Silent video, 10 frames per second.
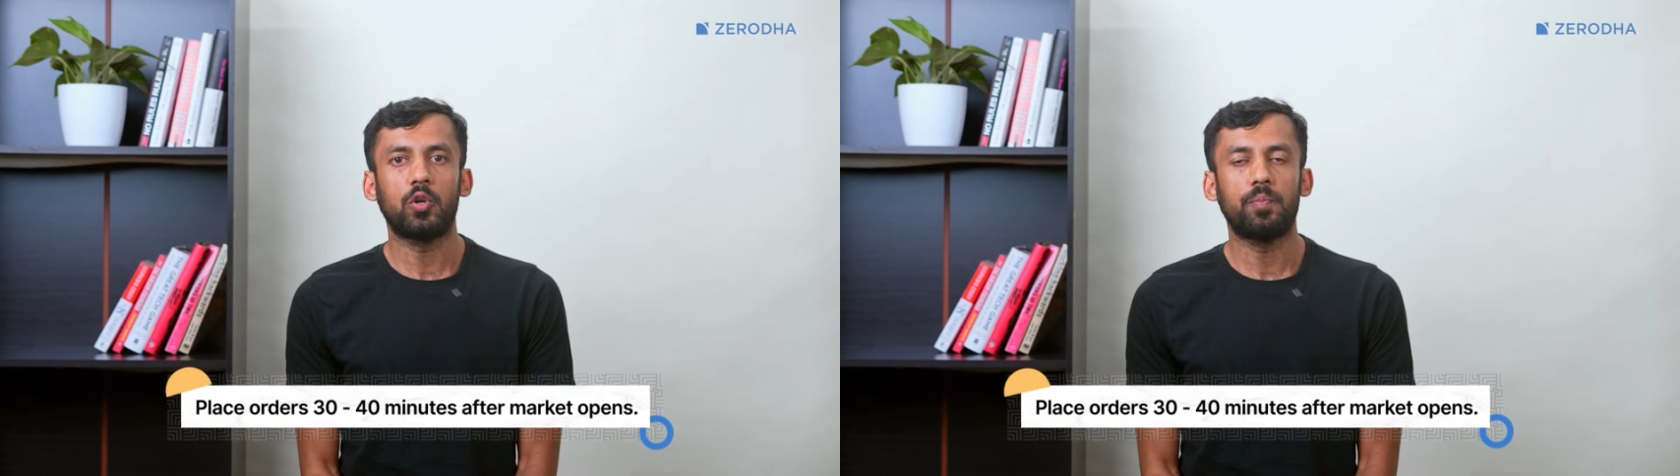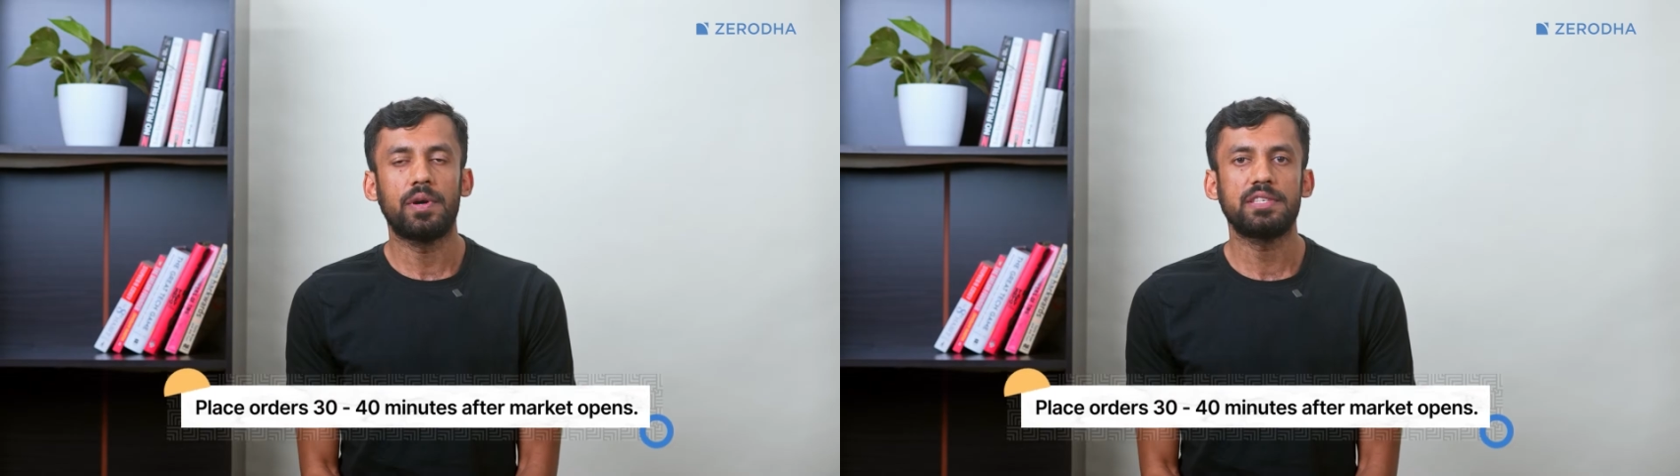
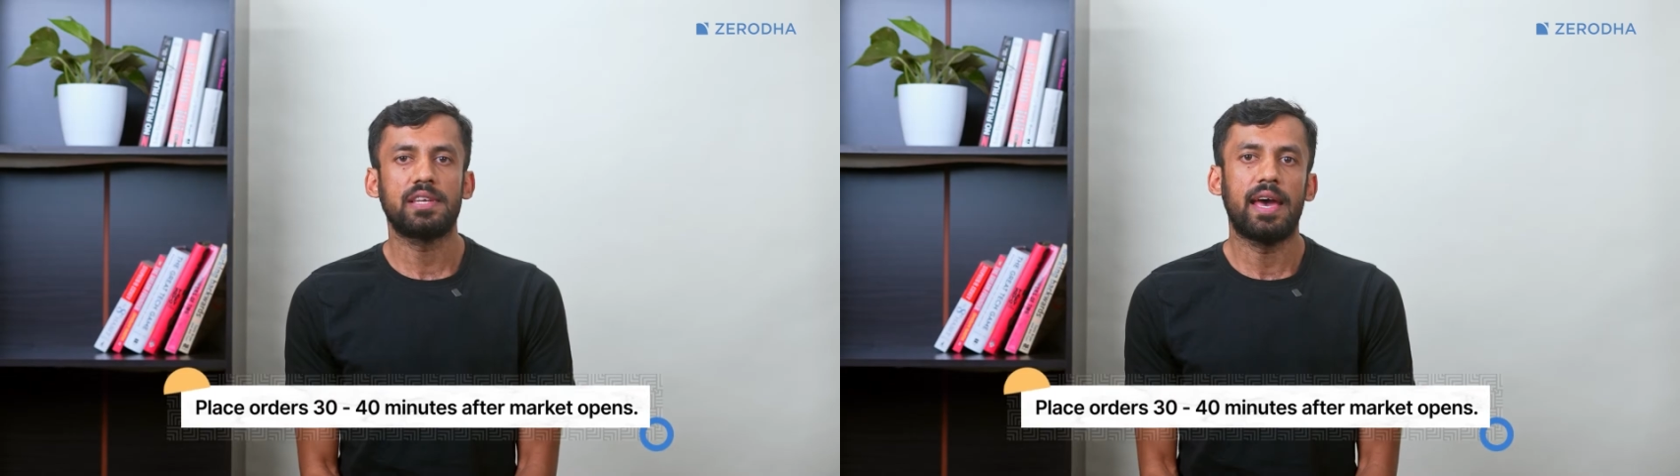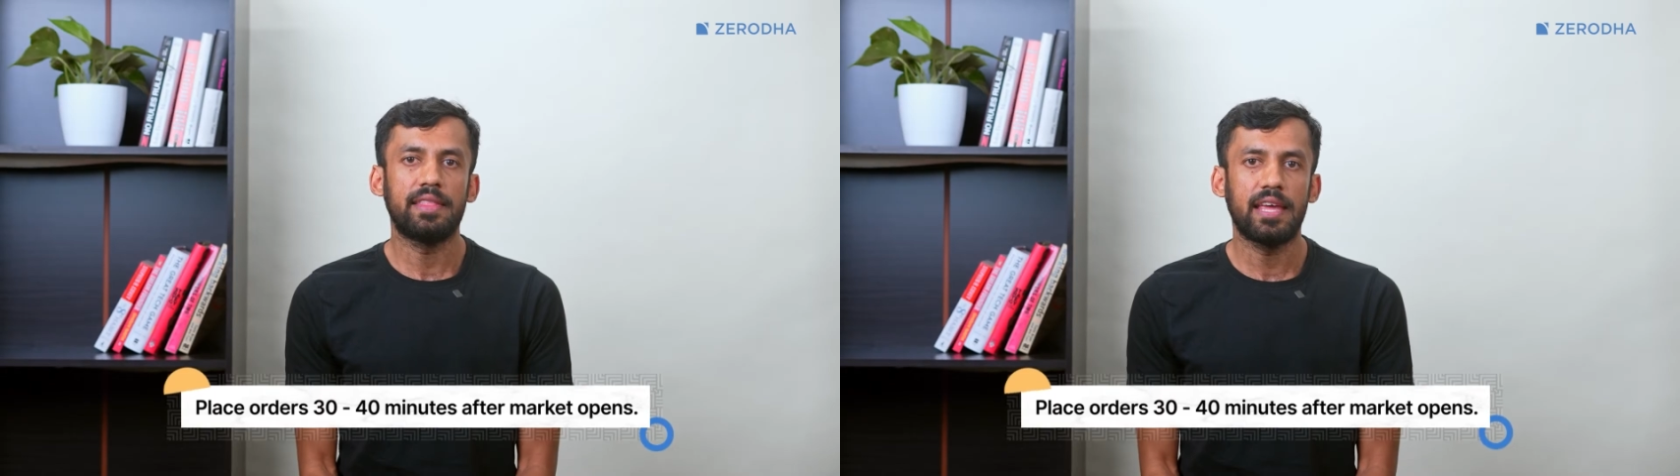
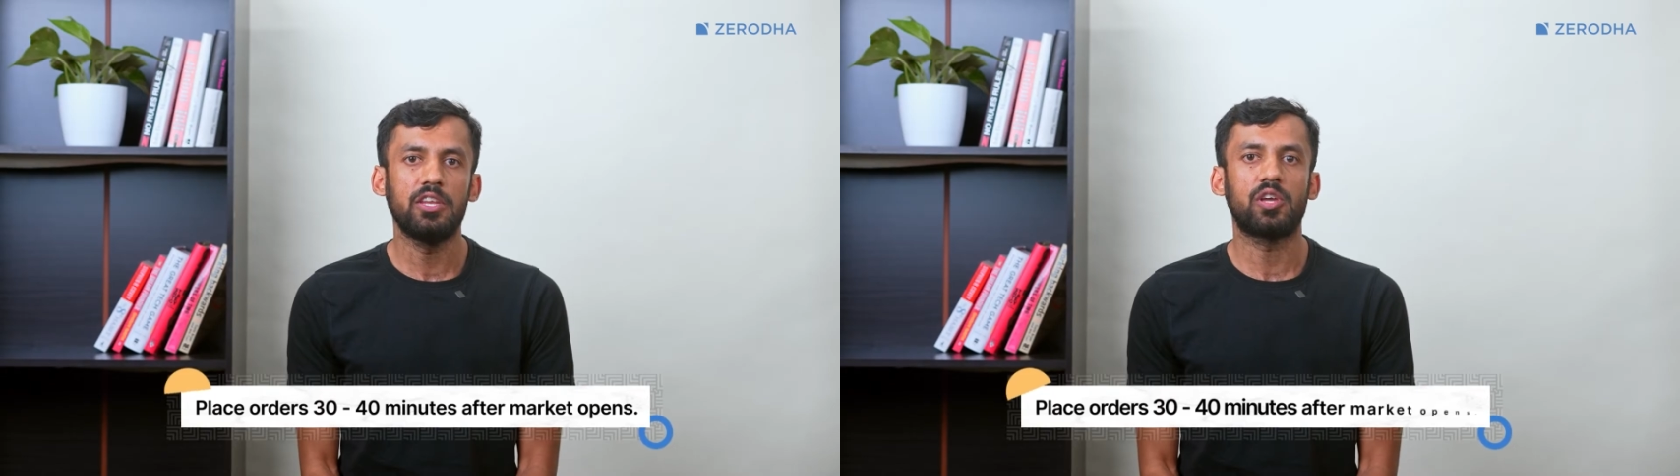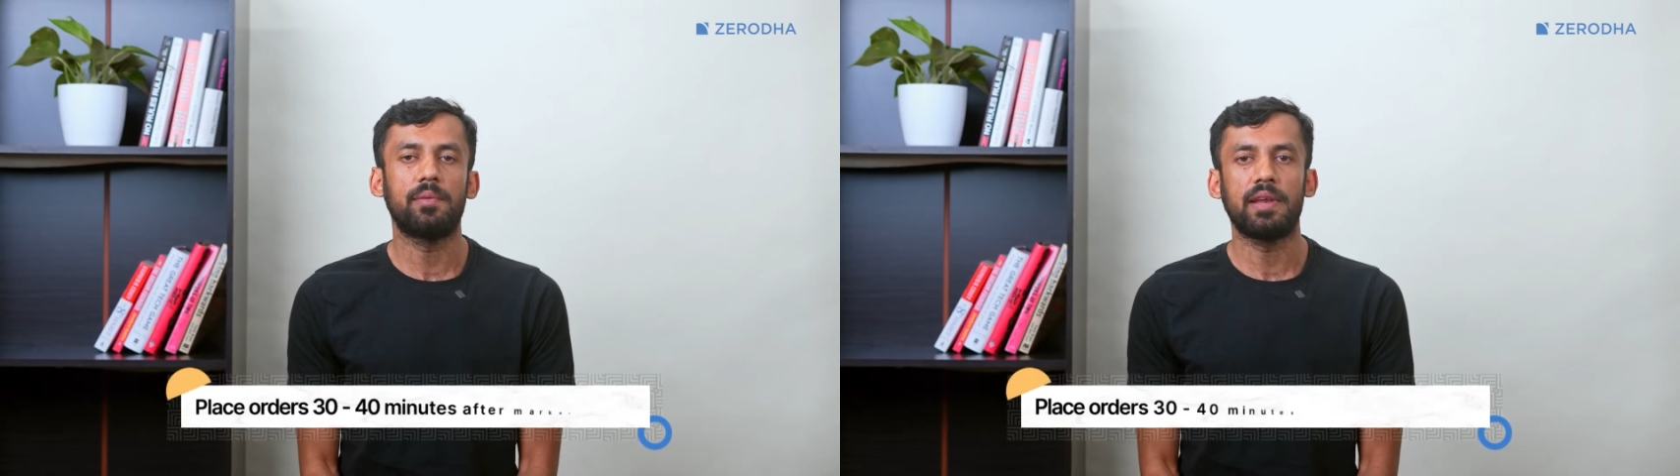opens and then
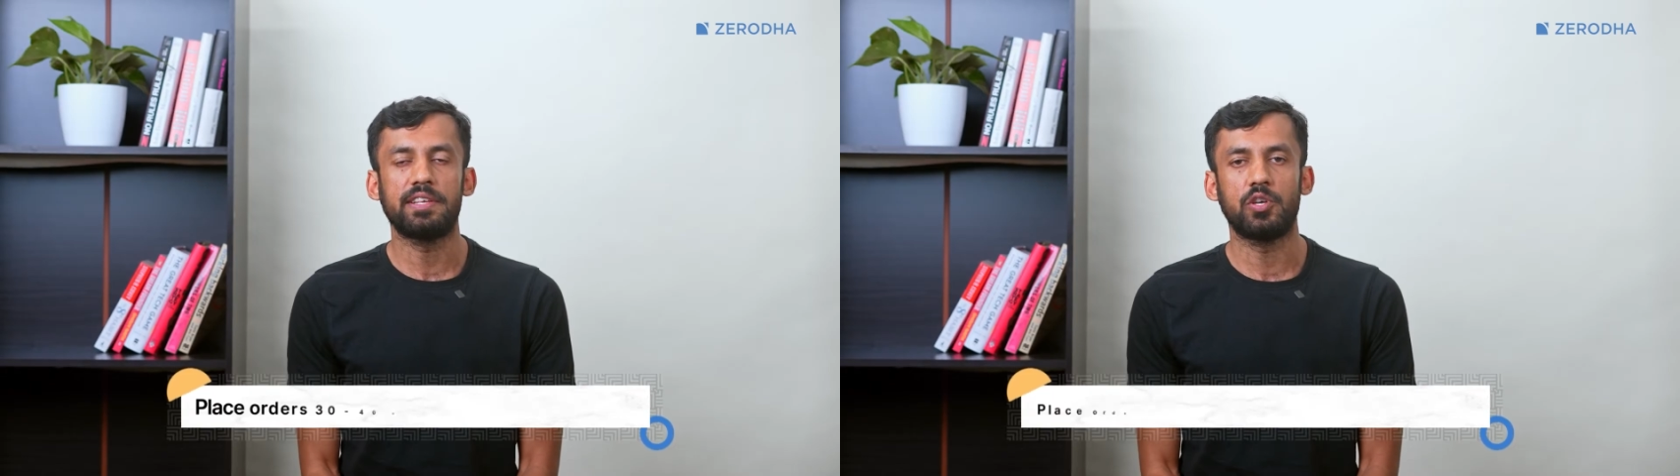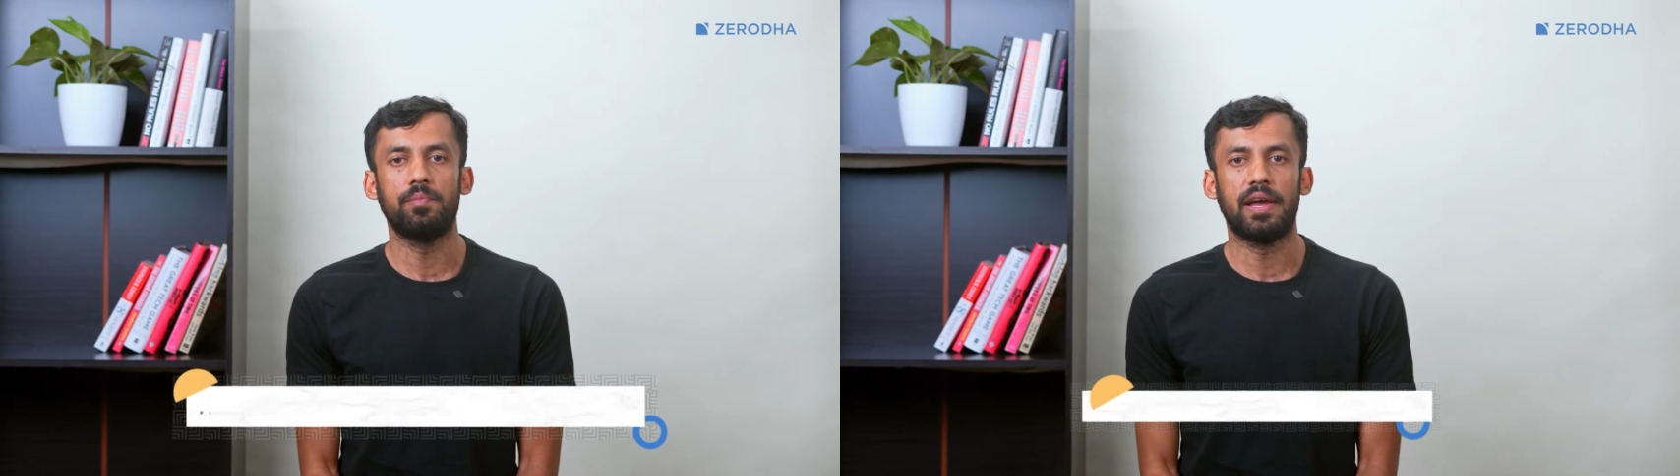you can
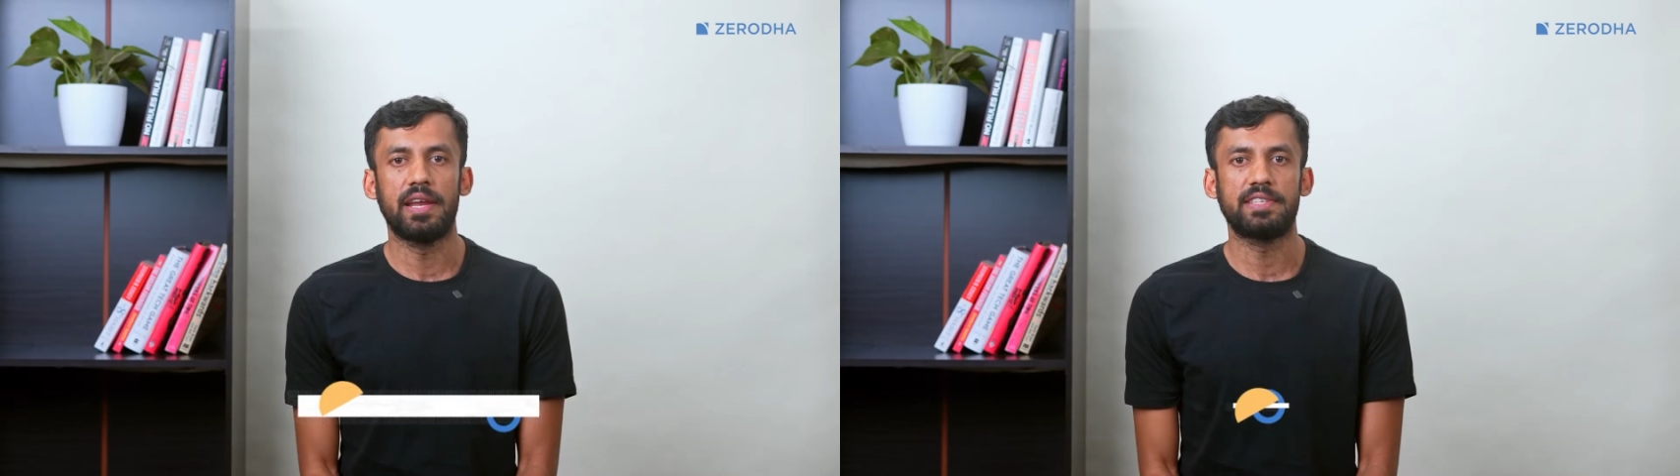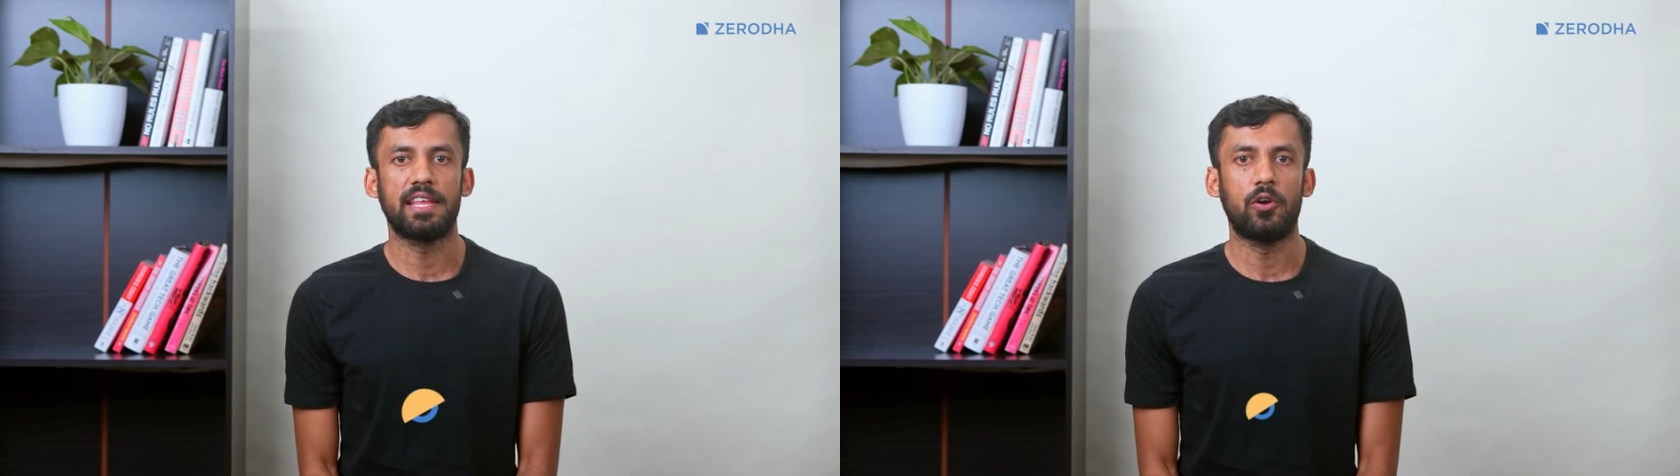place your buy
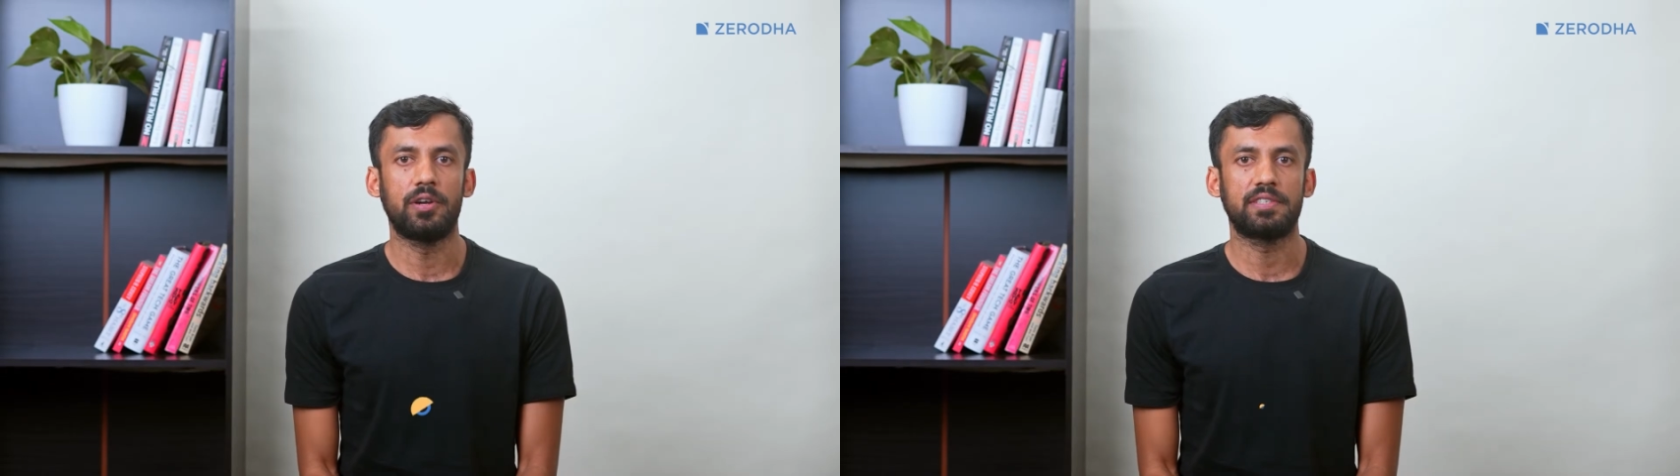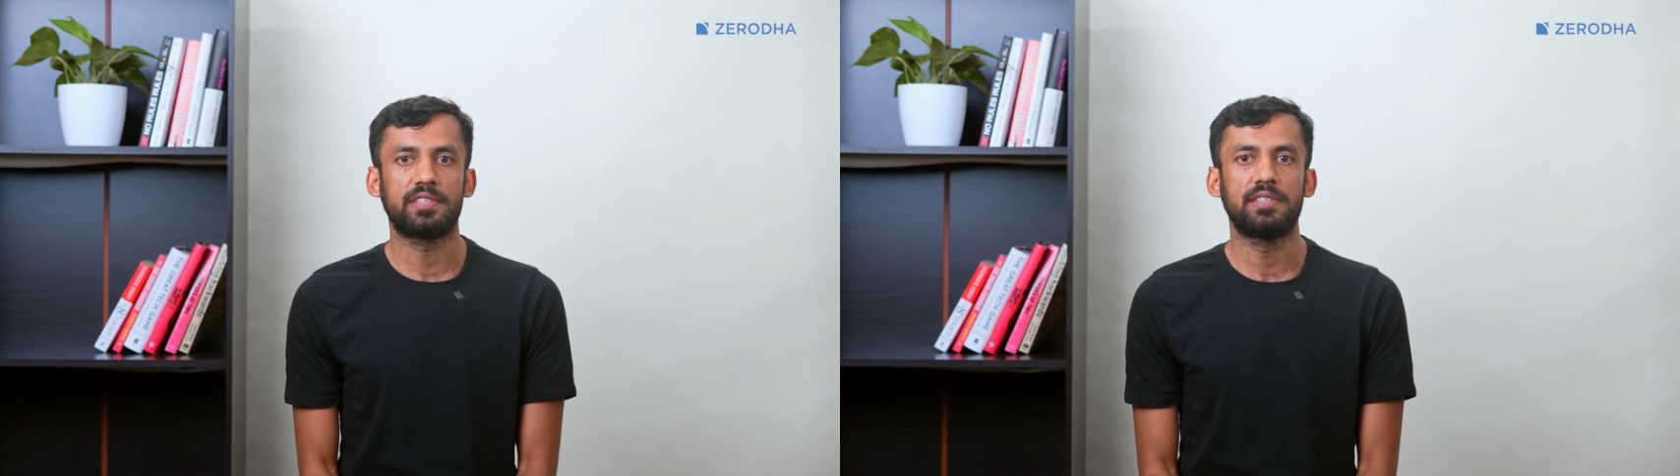and sell
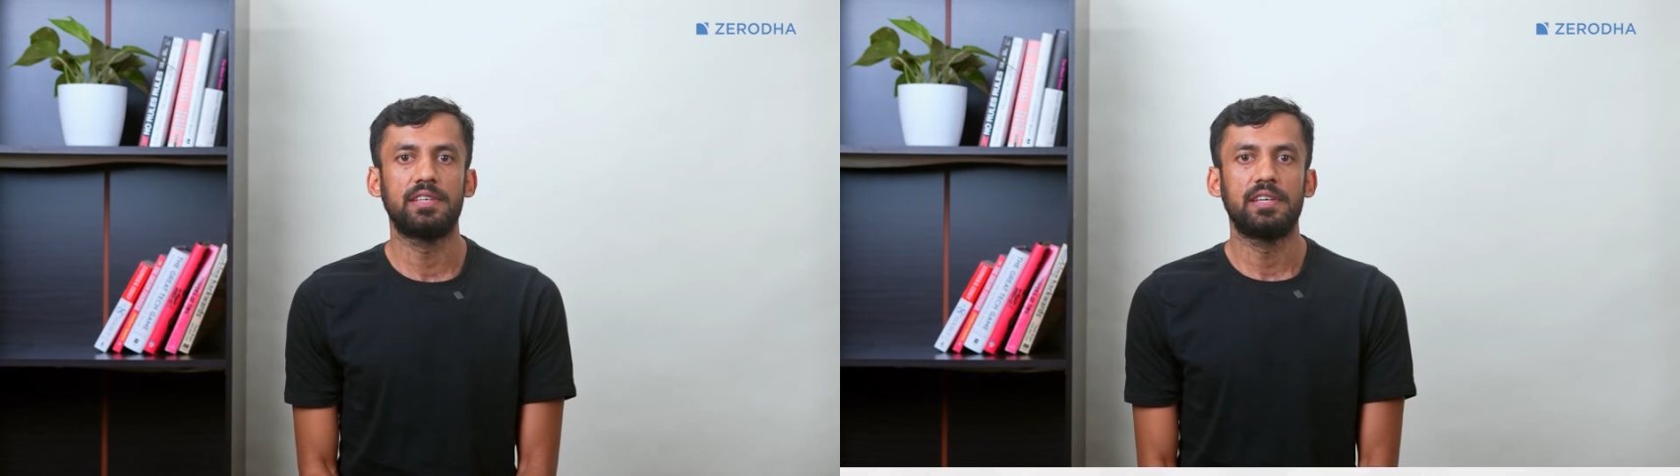orders.